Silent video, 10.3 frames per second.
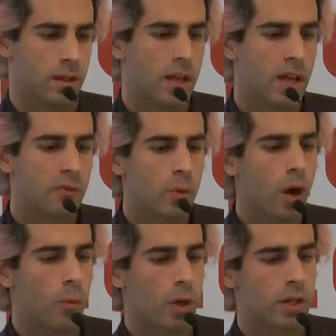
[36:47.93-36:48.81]
If we
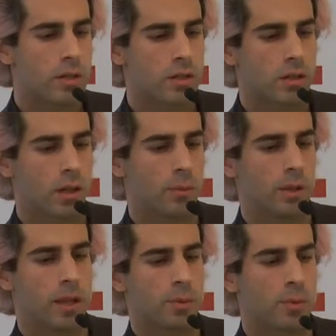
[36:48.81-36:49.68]
want workers in global
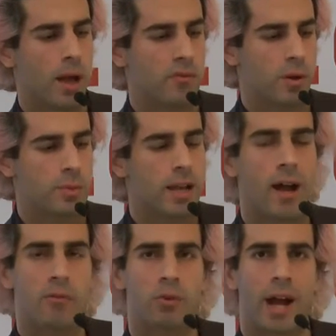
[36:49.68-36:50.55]
labor platforms to
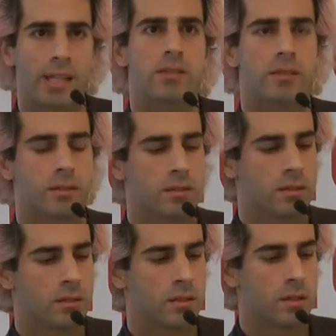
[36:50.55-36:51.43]
have rights,
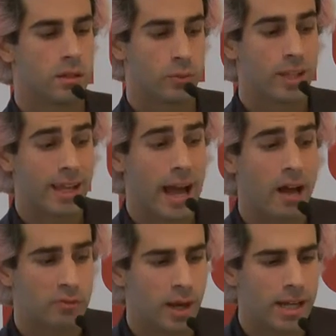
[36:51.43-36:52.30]
really
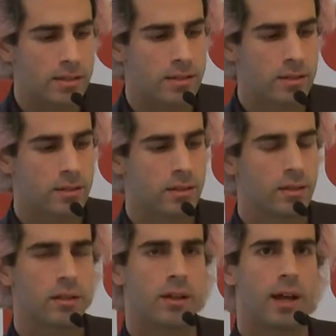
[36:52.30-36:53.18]
have rights,
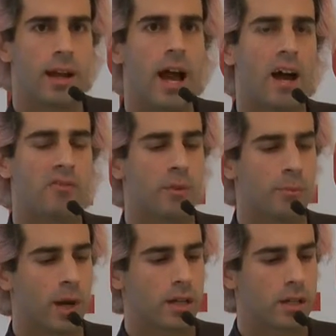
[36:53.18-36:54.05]
and have
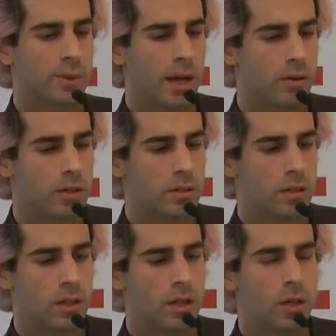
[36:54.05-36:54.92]
bargaining power,
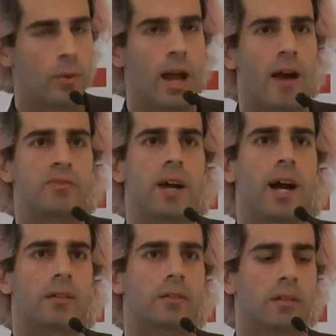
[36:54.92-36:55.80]
we have to
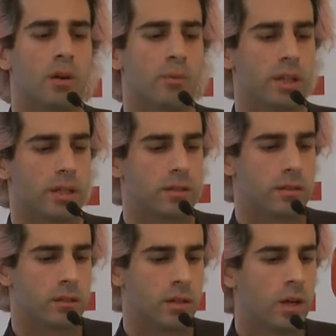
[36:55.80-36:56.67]
act globally.
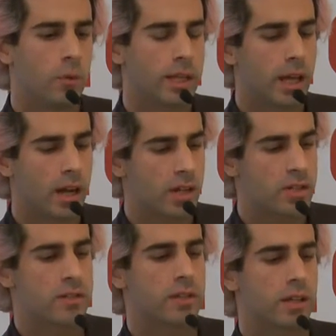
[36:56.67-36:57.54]
We cannot
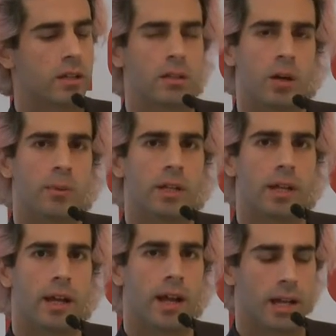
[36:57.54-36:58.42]
just think
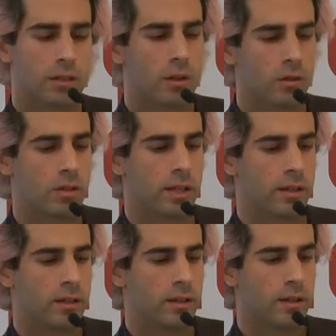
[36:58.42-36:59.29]
globally and act locally
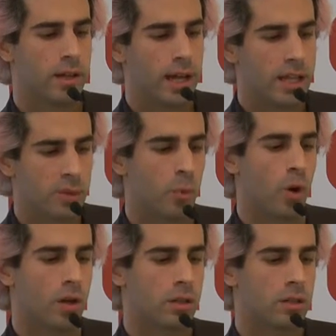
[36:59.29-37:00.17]

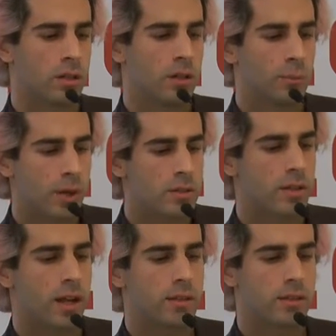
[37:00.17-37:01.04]
anymore.
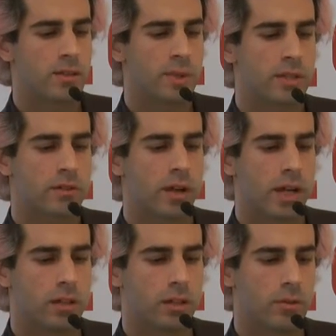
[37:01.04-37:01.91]
Personally, I think this means
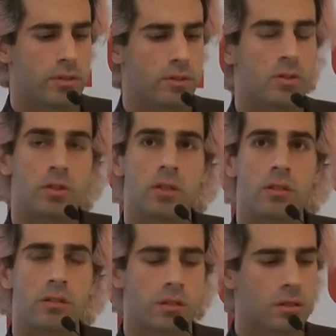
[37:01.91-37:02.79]
creating new
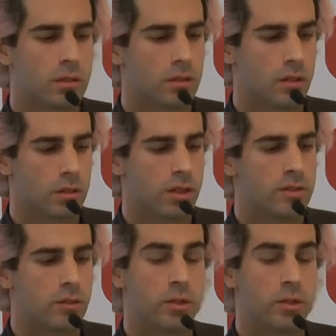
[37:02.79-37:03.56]
institutions, or at least new